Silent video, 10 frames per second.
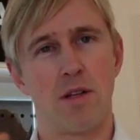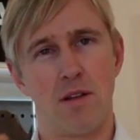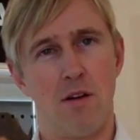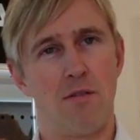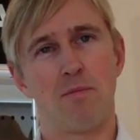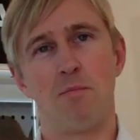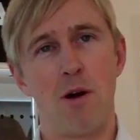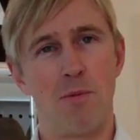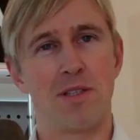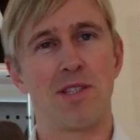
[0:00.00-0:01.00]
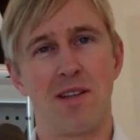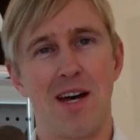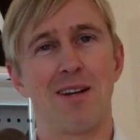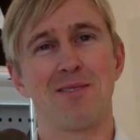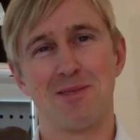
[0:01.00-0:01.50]
there are moments in
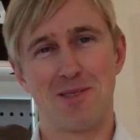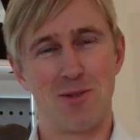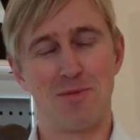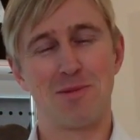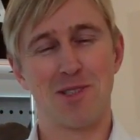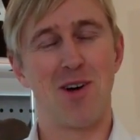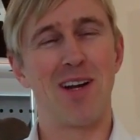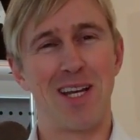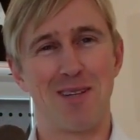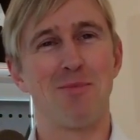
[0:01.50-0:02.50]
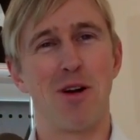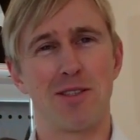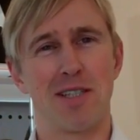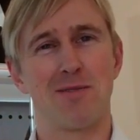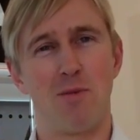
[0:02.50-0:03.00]
that sort of signing
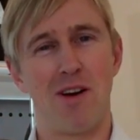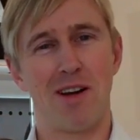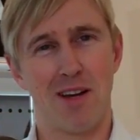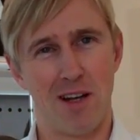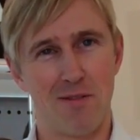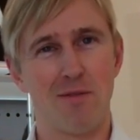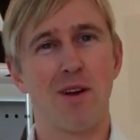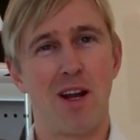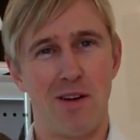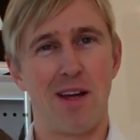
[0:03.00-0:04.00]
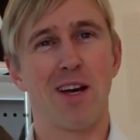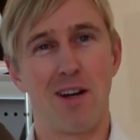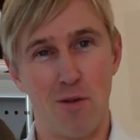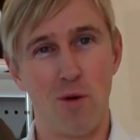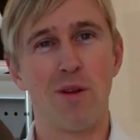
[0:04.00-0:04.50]
process where it kind
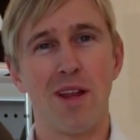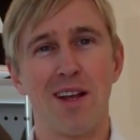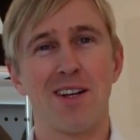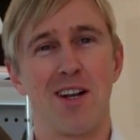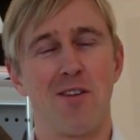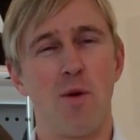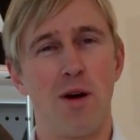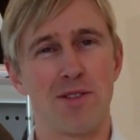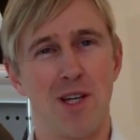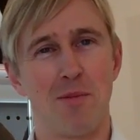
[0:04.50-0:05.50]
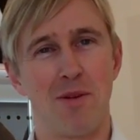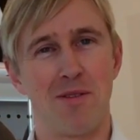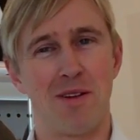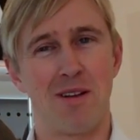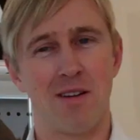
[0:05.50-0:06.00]
of all kind of wells up
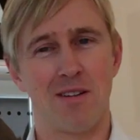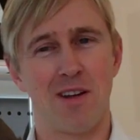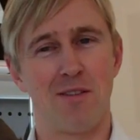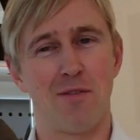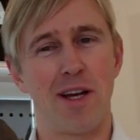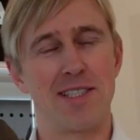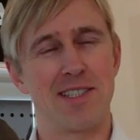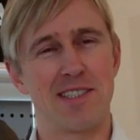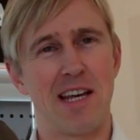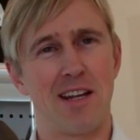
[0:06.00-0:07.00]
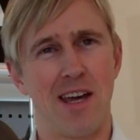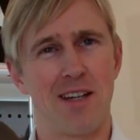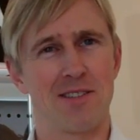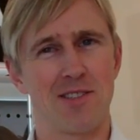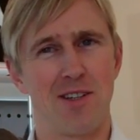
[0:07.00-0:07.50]
and kind of raises its head
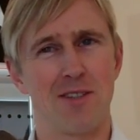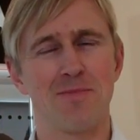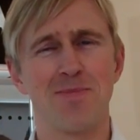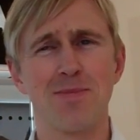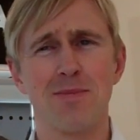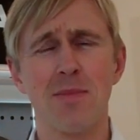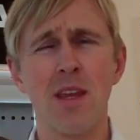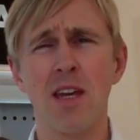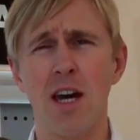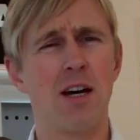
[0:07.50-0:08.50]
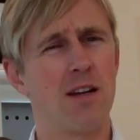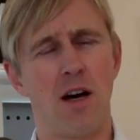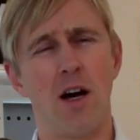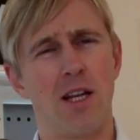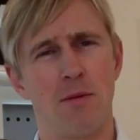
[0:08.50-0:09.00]
again. So yeah,
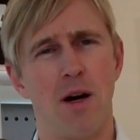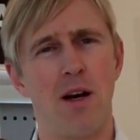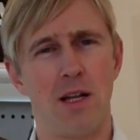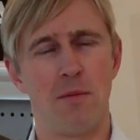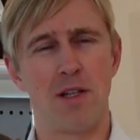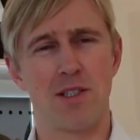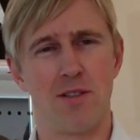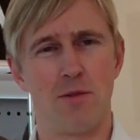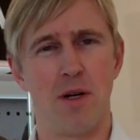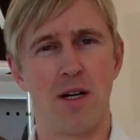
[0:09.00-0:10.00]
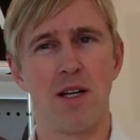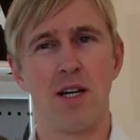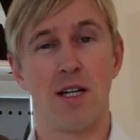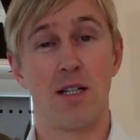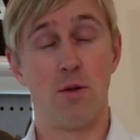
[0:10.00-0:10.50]
highly emotional, but
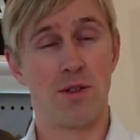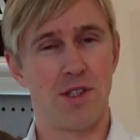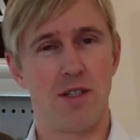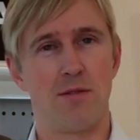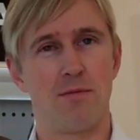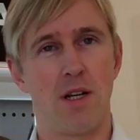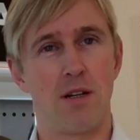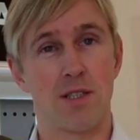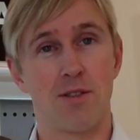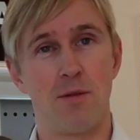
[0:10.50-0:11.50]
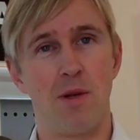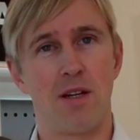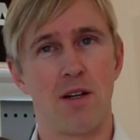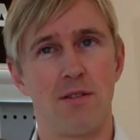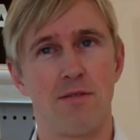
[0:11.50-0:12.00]
also, extremely
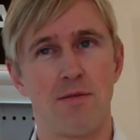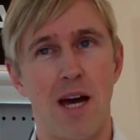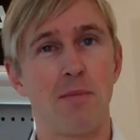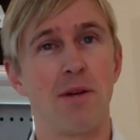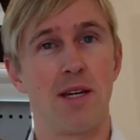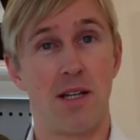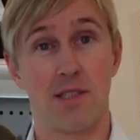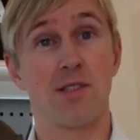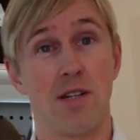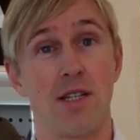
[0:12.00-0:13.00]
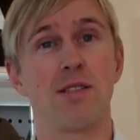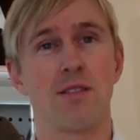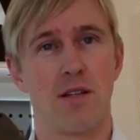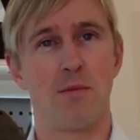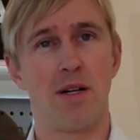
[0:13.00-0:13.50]
kind of happy and excited
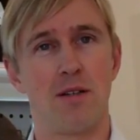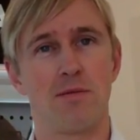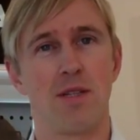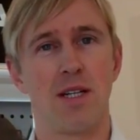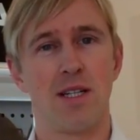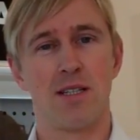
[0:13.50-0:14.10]
about